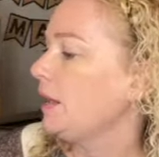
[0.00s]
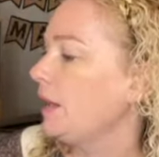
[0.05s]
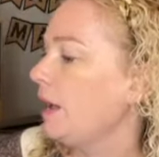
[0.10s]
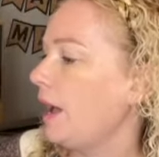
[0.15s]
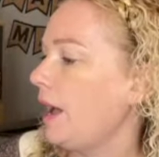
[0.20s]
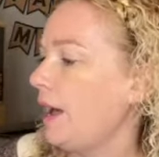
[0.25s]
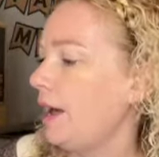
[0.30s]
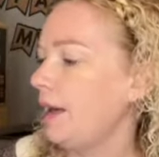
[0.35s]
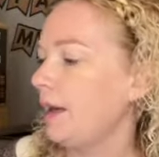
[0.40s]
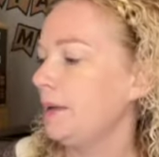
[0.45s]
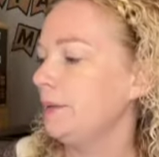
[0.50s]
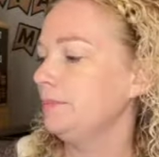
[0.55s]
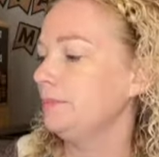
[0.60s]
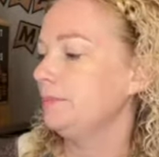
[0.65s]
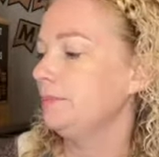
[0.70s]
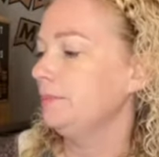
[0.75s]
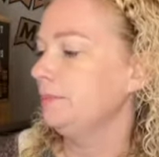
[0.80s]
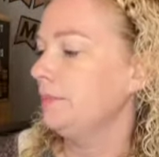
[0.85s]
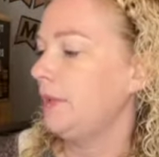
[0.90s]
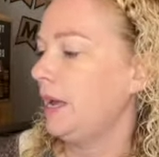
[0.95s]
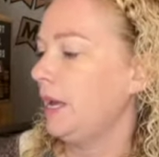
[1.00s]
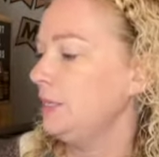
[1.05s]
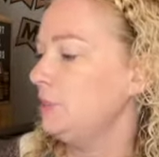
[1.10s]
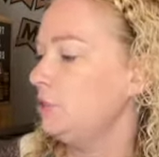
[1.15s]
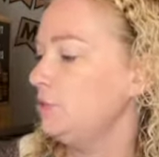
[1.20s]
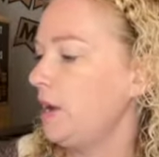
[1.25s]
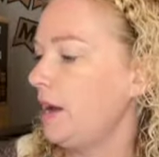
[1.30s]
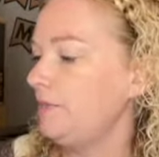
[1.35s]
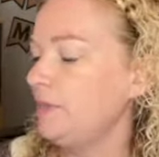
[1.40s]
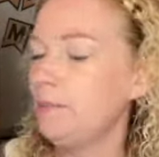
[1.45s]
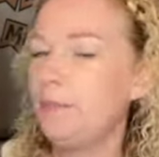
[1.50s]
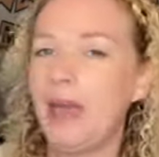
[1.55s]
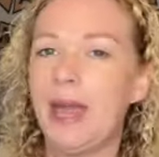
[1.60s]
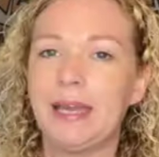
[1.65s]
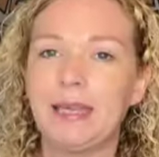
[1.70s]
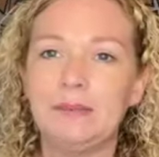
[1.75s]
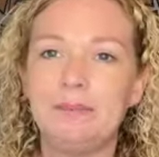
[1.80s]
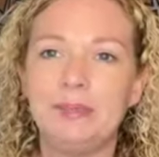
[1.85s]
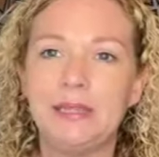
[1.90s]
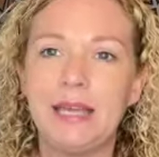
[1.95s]
I do have the
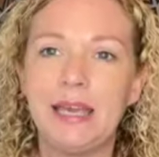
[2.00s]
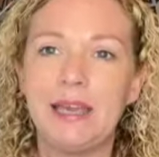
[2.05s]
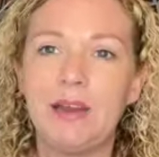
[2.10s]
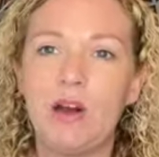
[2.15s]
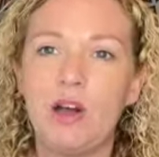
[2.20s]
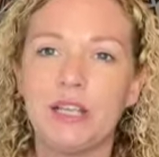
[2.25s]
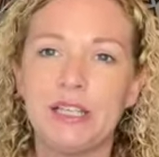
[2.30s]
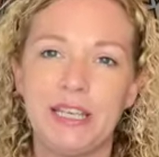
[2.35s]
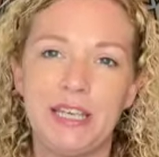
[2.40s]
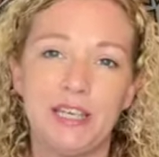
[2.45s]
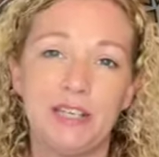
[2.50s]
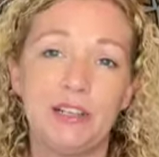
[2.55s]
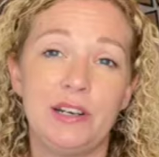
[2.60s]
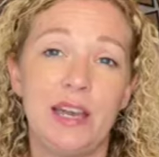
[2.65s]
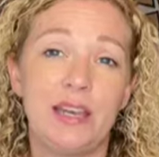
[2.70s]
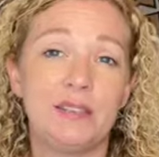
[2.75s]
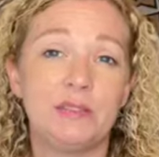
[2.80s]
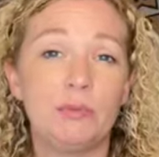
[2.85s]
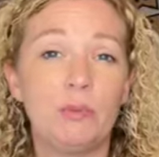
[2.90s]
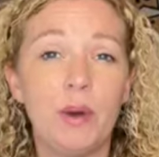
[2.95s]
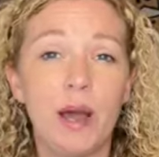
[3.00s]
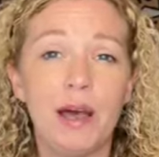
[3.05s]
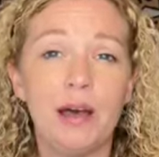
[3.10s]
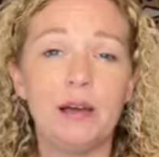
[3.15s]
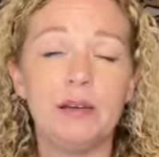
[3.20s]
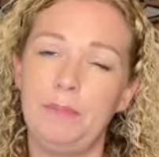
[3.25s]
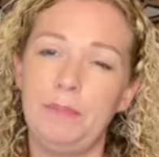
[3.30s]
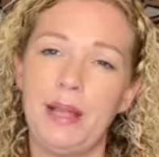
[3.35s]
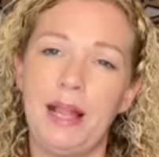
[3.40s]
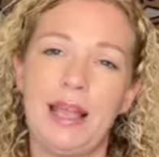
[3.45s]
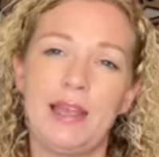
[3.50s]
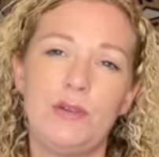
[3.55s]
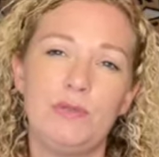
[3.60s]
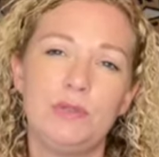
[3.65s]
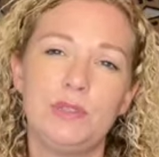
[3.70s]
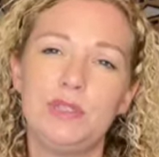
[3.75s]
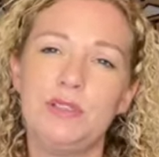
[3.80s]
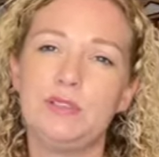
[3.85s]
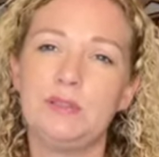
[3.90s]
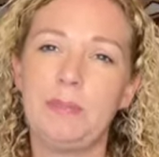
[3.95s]
pack and play on here as well, but I
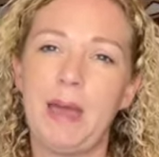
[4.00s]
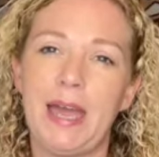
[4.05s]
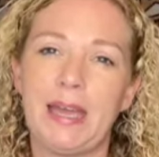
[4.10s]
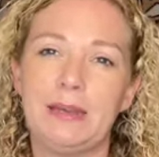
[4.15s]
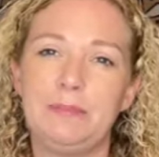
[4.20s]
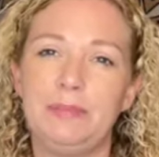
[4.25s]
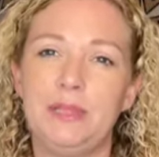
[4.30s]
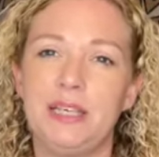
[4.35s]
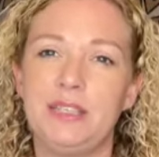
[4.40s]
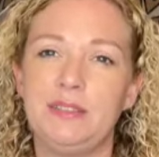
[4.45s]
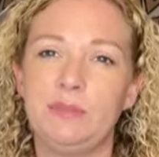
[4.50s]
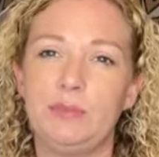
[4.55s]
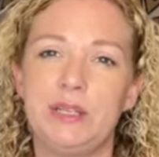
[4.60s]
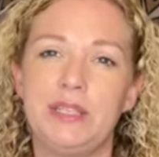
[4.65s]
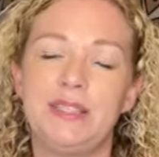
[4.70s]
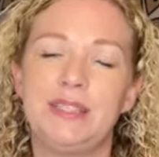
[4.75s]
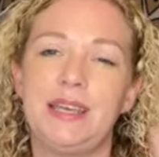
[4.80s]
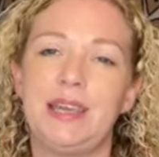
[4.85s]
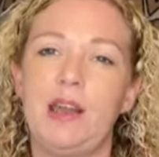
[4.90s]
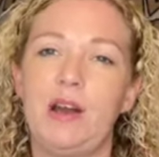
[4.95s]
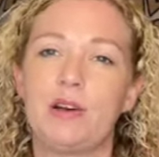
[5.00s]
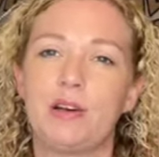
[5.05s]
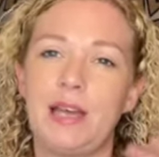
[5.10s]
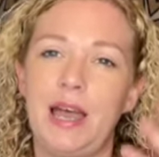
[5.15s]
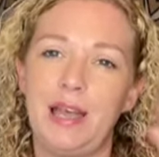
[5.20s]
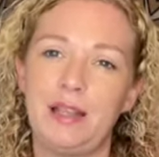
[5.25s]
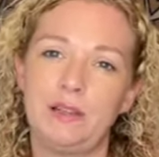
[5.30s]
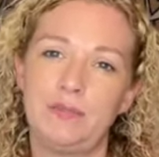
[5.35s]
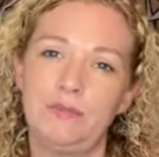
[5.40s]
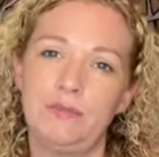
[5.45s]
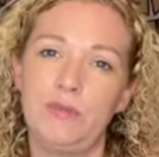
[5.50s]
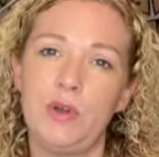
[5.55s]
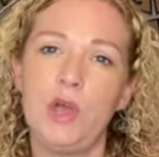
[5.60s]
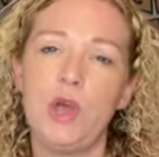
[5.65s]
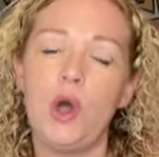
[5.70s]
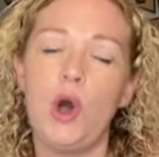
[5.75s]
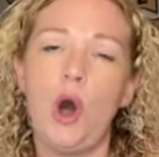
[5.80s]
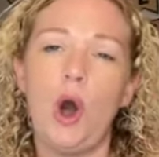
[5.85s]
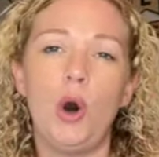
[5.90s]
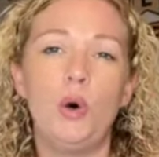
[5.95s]
only use pack and plays once they are kind of
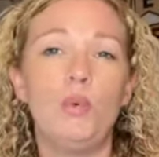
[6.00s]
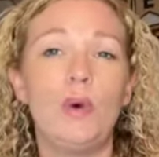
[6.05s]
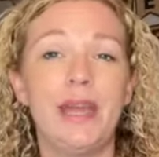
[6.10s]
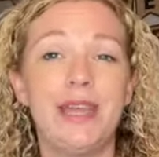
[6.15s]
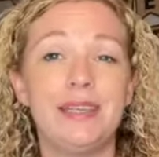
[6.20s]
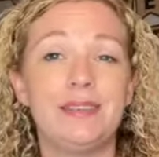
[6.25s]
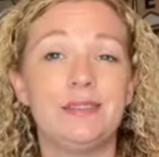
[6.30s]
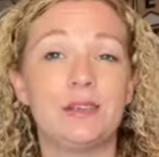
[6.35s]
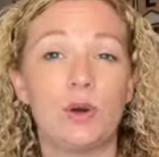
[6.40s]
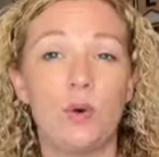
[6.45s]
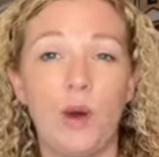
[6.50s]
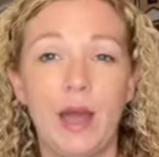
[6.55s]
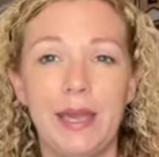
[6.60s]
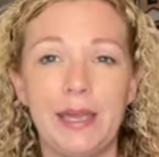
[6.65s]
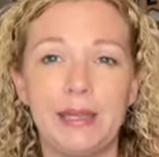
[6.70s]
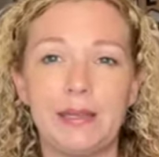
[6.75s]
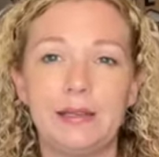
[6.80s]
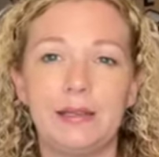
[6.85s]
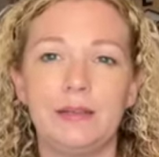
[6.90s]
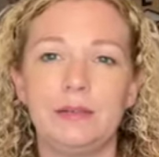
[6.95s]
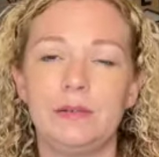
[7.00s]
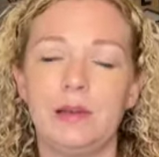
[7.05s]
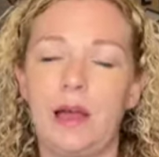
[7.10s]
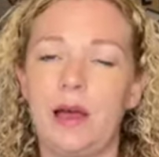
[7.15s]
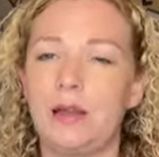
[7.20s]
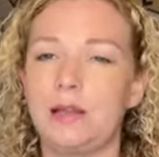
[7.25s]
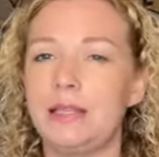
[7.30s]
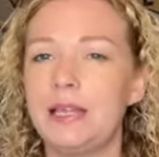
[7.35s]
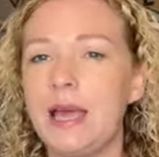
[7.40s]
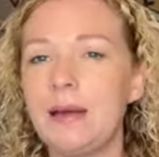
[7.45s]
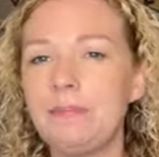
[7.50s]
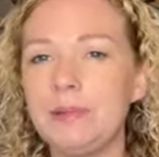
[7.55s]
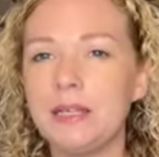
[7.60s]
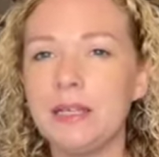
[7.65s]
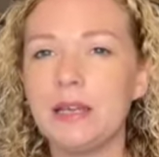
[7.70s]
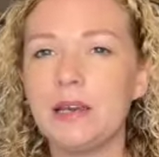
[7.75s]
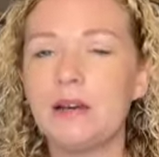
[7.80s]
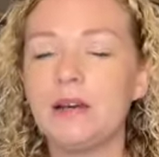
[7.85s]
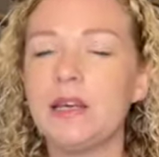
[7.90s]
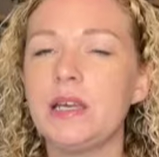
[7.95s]
away in the quiet
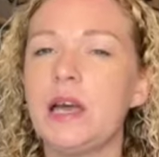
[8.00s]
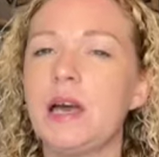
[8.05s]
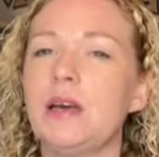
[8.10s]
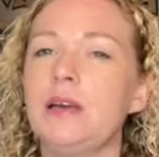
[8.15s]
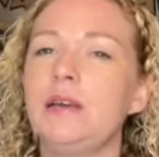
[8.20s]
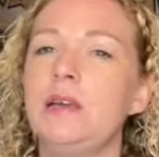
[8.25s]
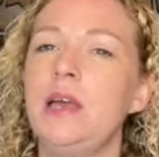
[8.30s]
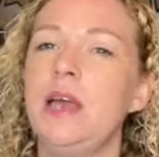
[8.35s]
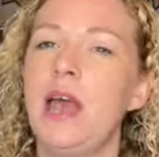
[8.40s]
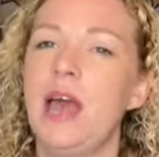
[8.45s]
napping area.